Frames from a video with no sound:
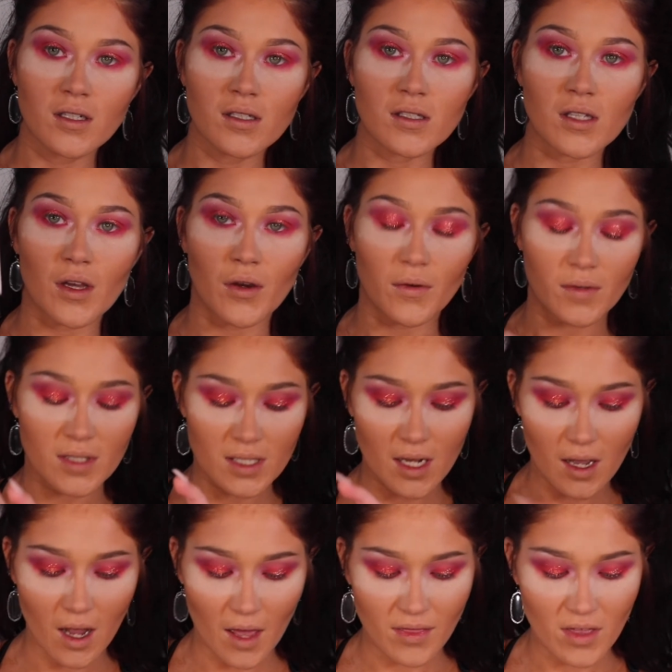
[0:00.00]
So
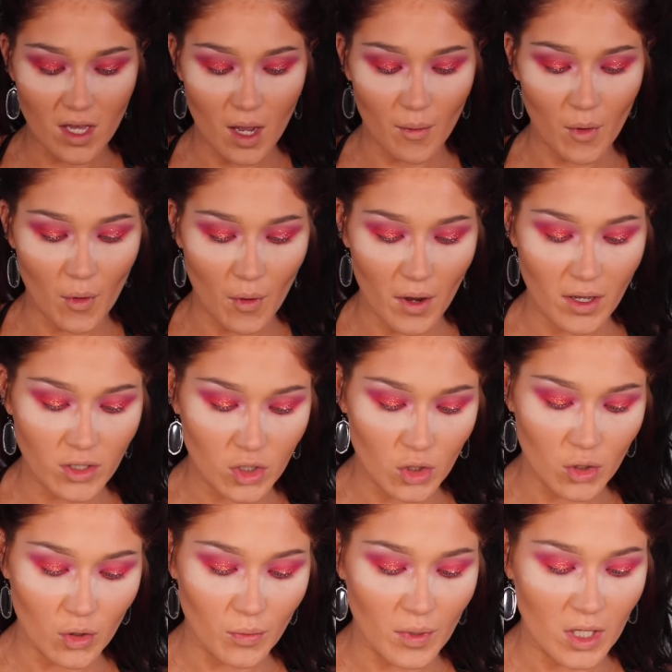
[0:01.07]
today I think I'm going
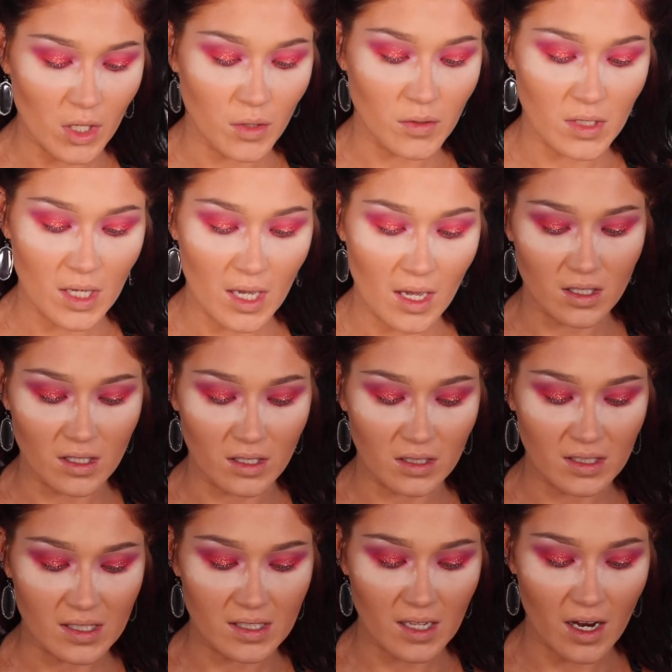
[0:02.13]
to be using the
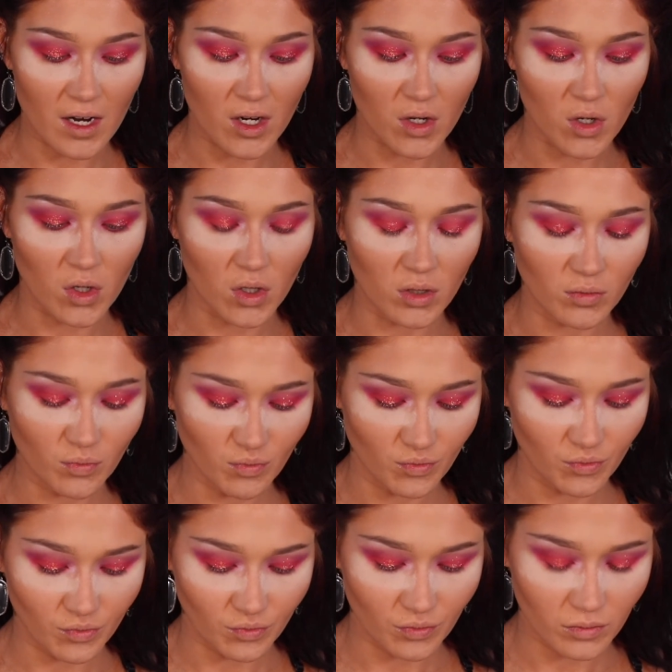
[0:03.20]
style,
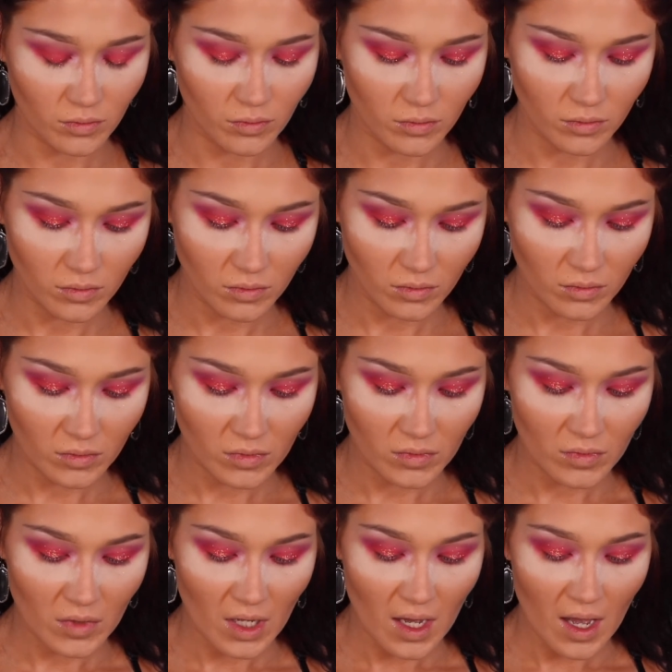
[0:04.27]

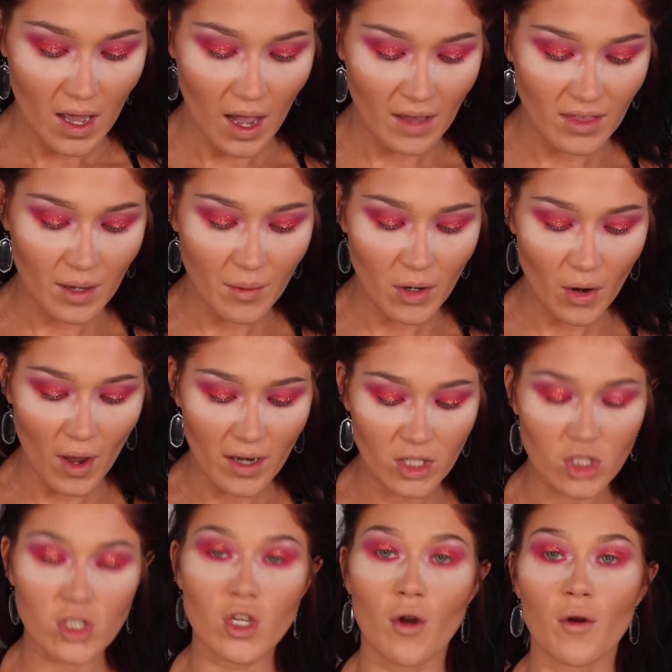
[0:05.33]
I think I'm going to go ahead and
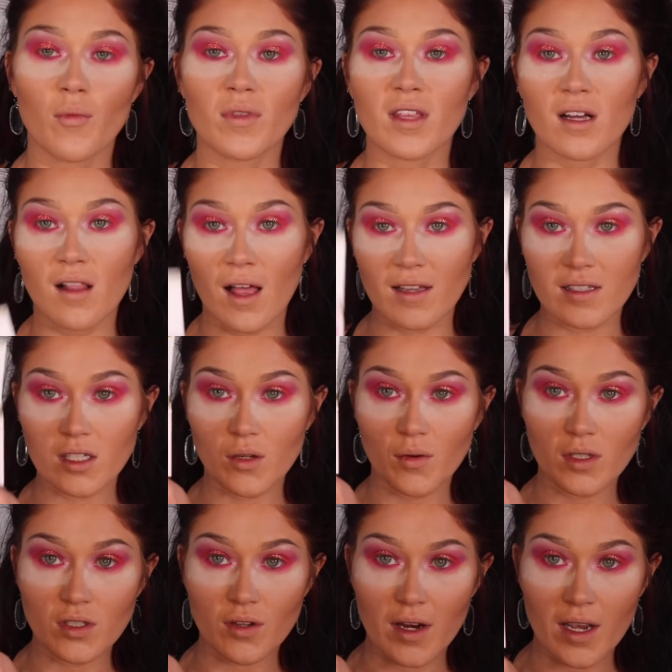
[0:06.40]
just go in with the classic
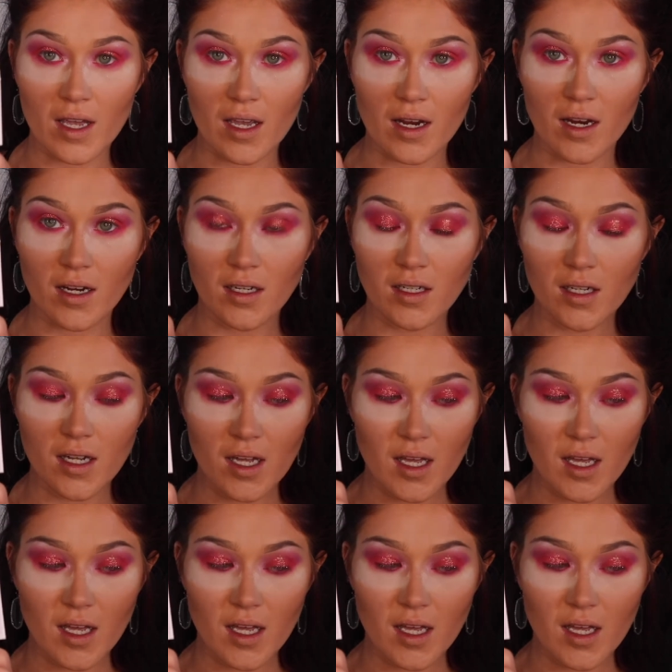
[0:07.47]
ones right here.